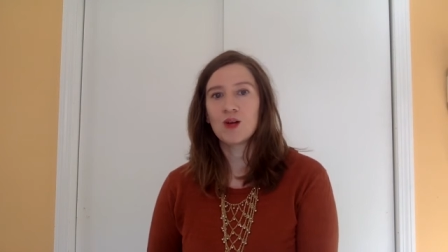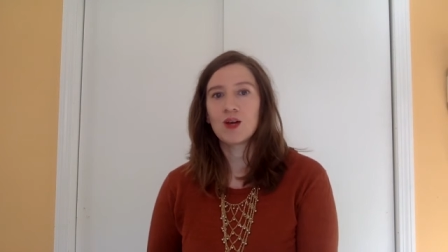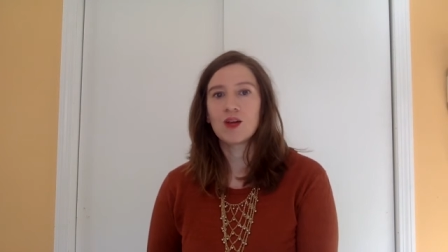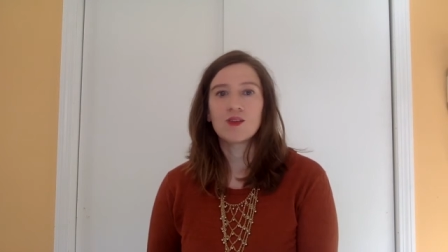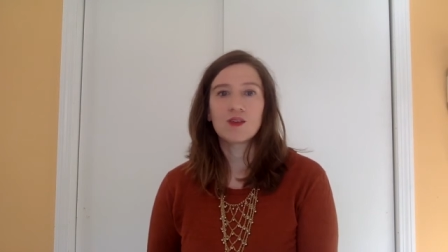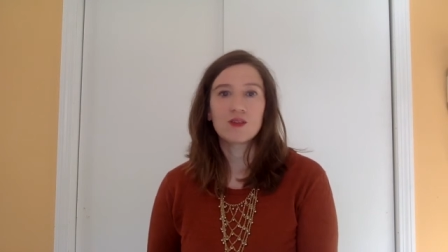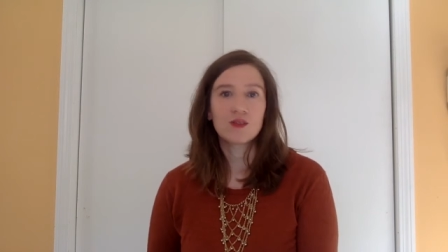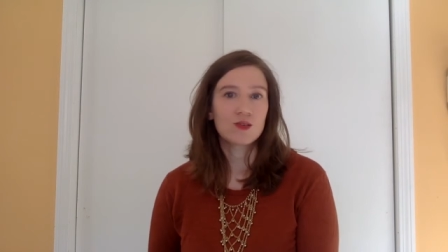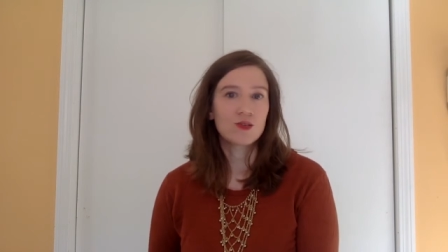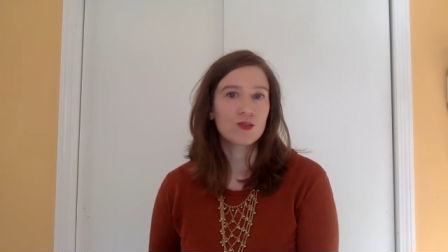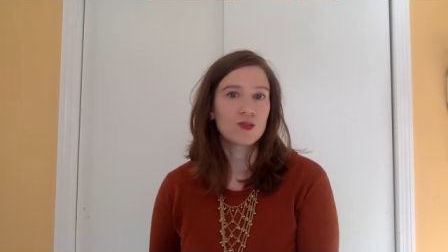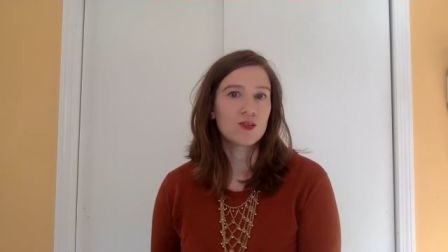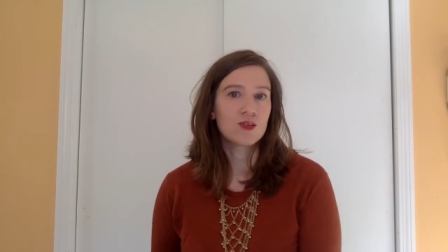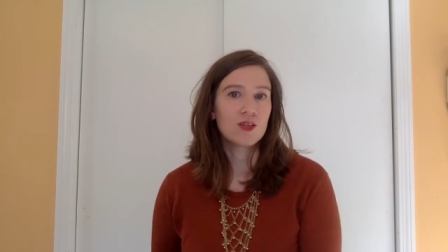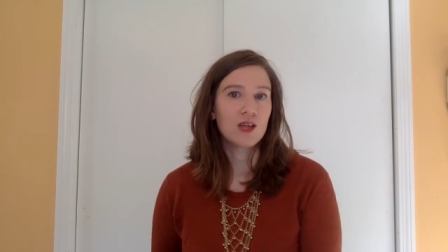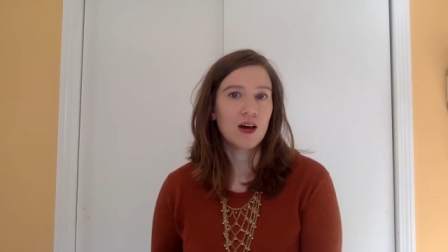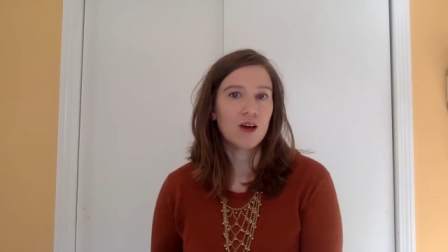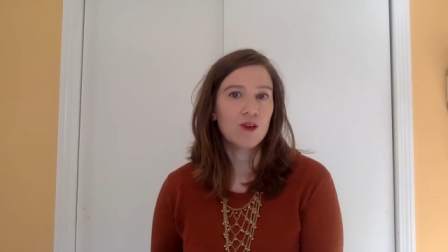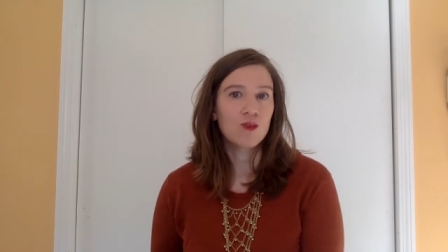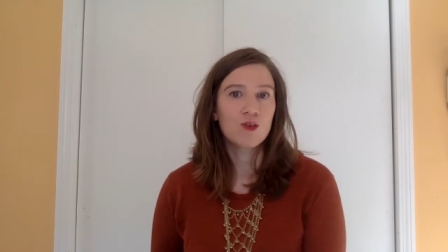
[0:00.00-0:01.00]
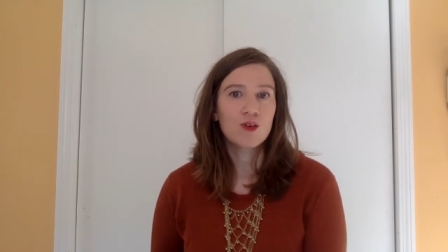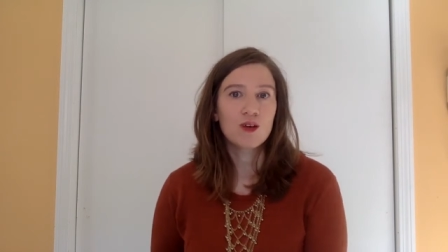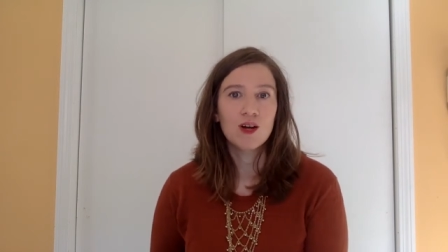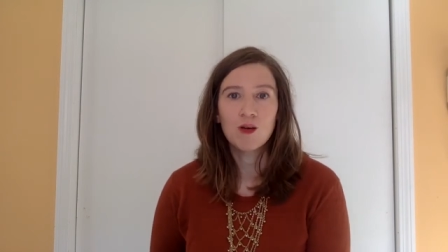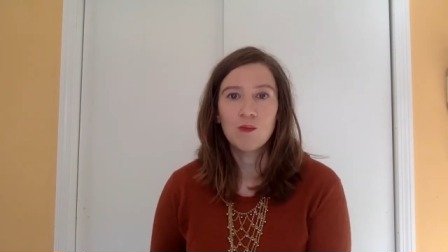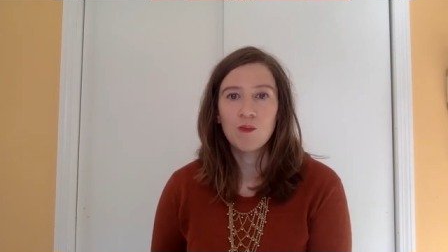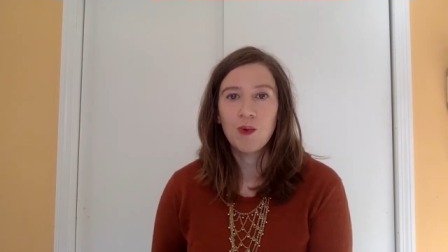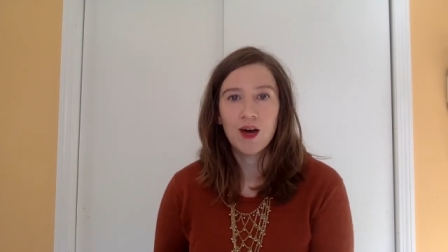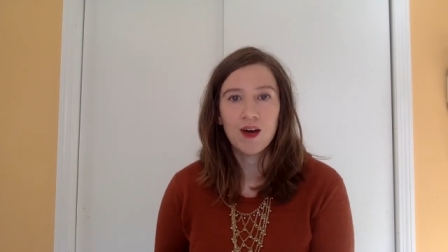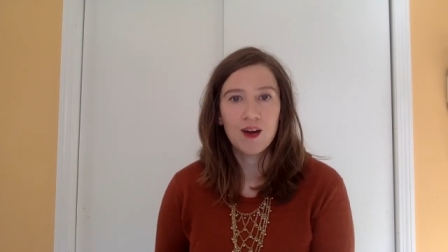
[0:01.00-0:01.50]
think there's a lot written
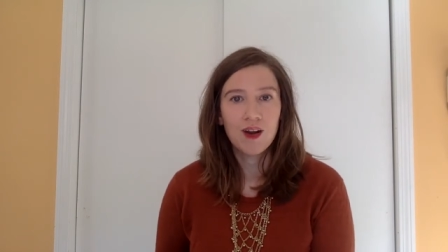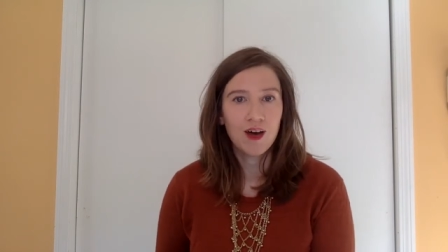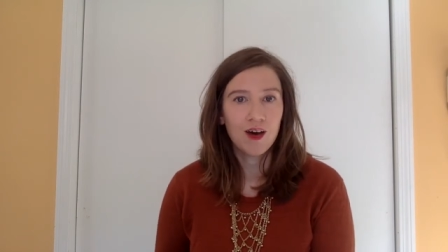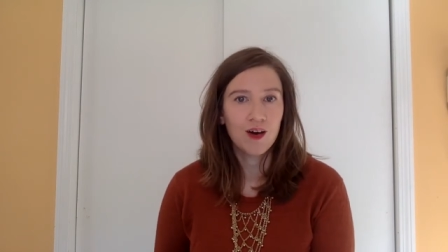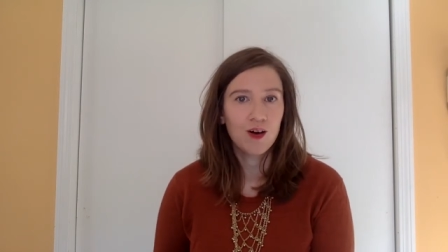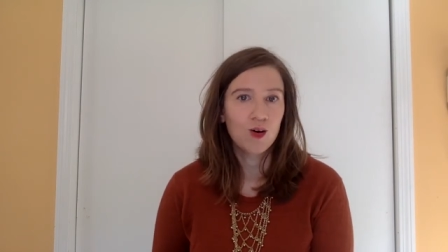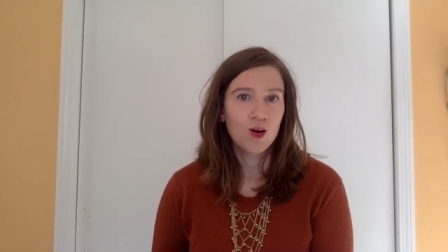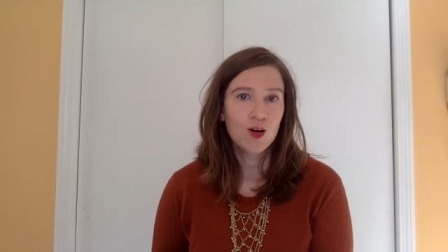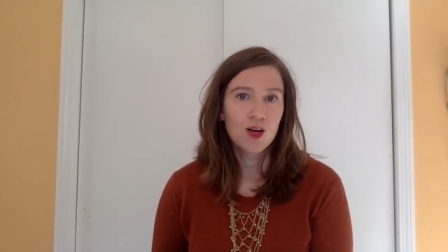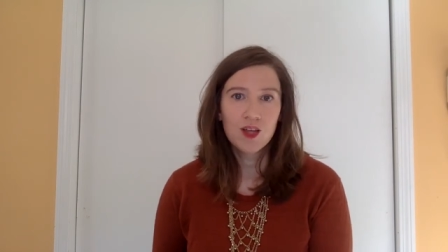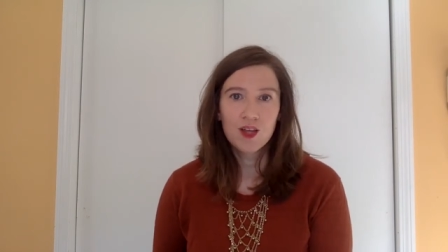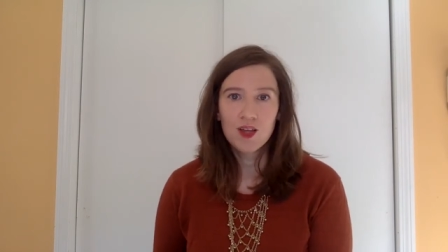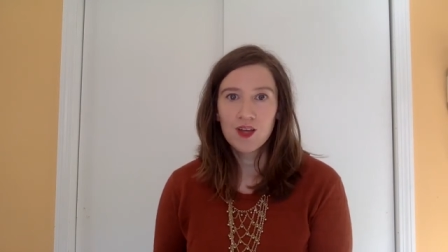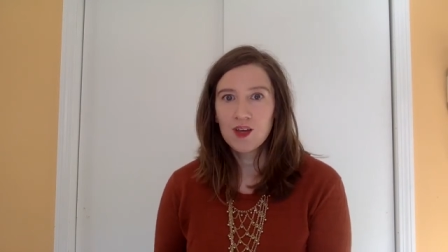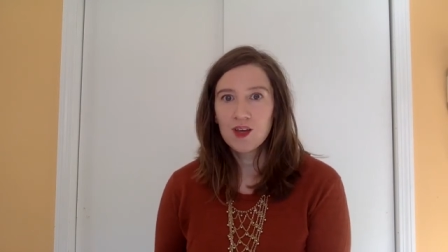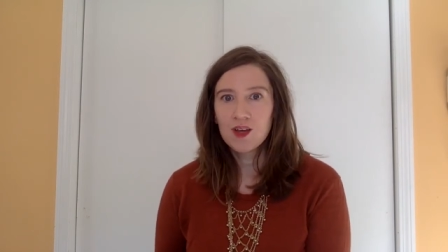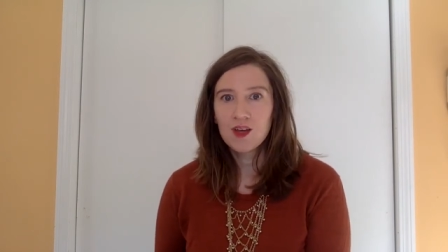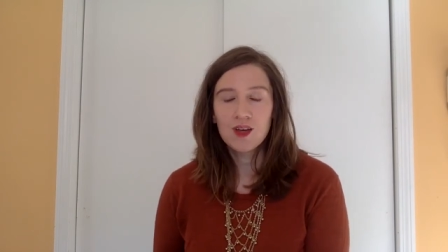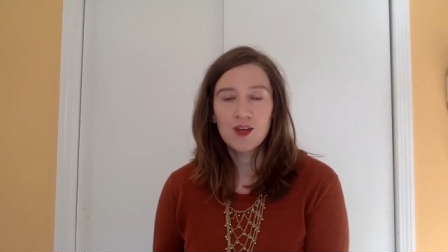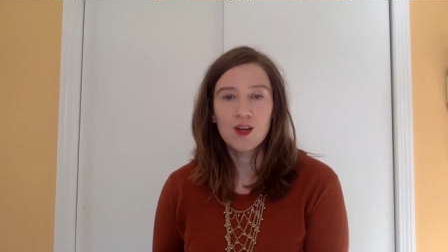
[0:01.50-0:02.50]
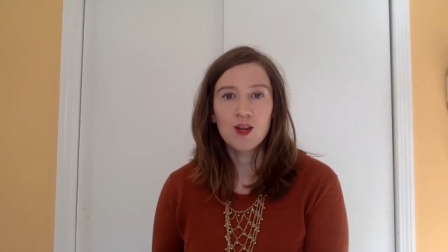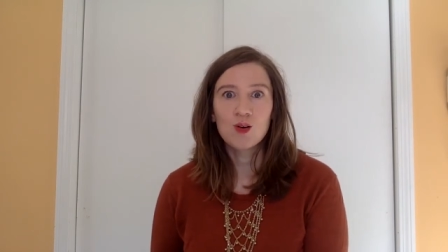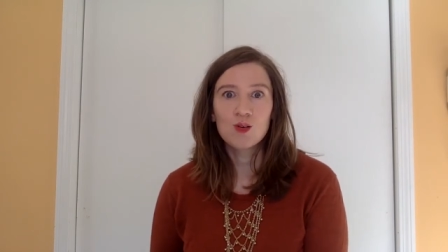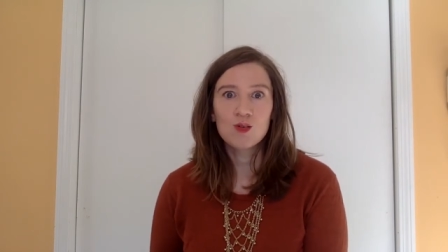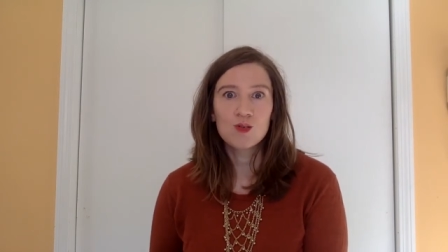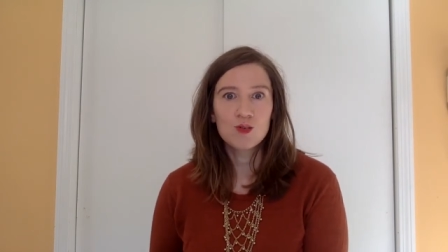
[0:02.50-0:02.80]
about how, you know,